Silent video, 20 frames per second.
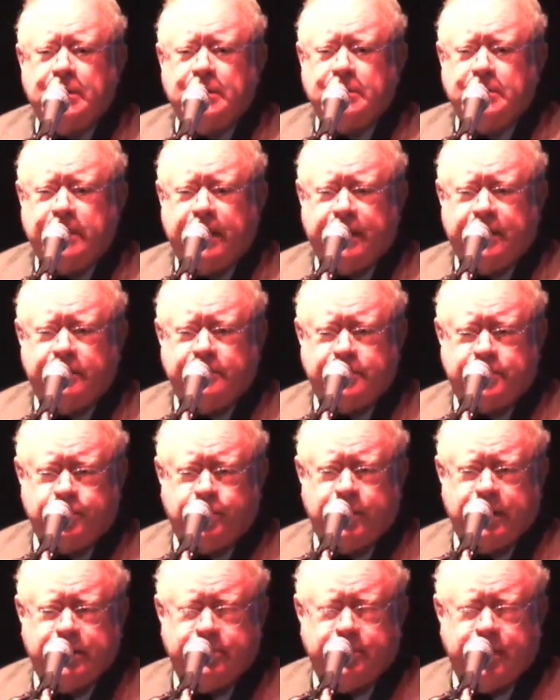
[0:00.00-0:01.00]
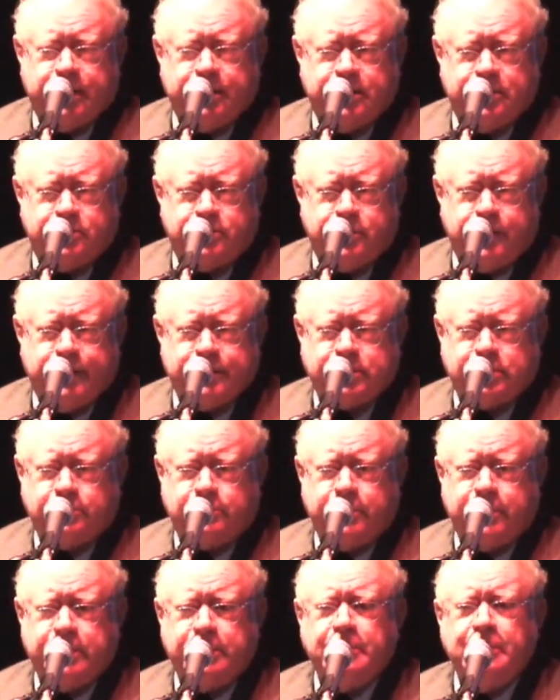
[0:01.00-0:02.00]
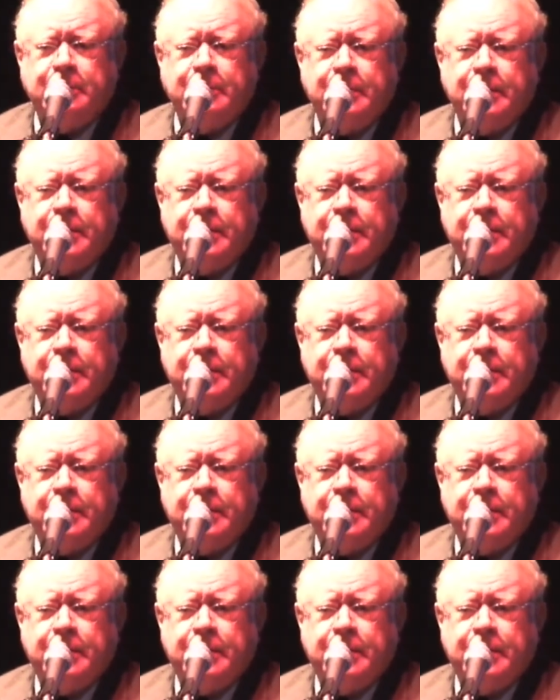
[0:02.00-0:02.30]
later joined by the Treasury,